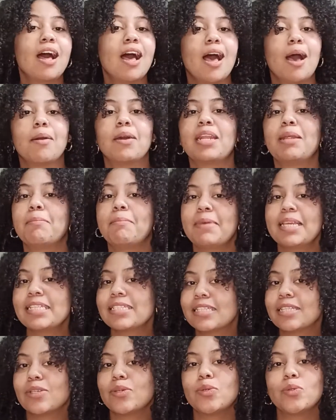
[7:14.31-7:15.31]
I'm gonna
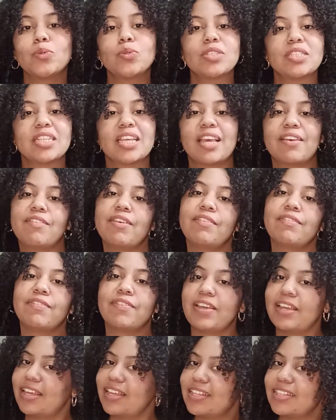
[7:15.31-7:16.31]
mix it all together
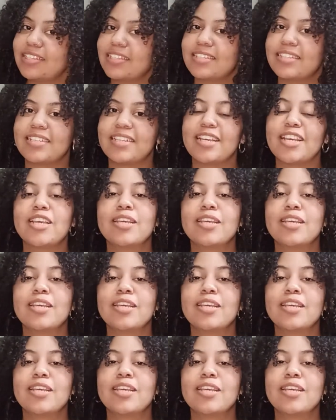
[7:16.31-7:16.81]
first